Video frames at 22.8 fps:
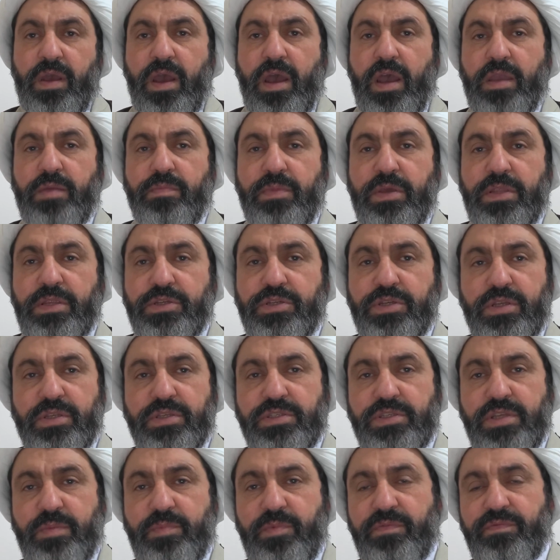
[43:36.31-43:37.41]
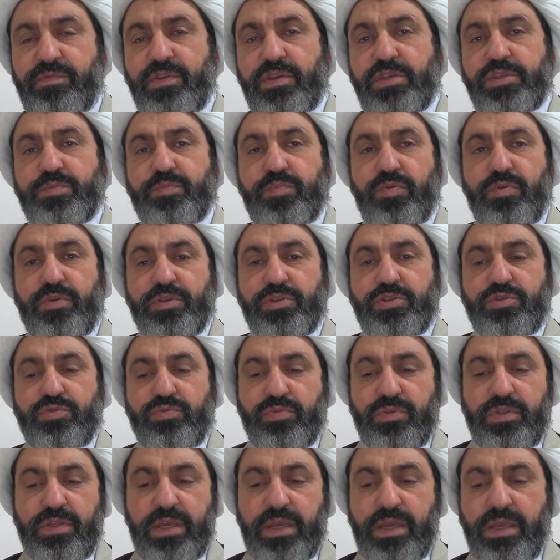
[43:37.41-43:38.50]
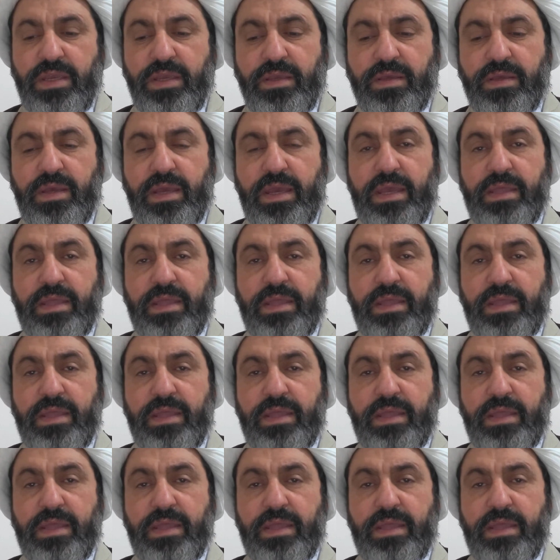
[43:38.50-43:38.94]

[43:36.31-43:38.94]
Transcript: I mentioned some of these points today,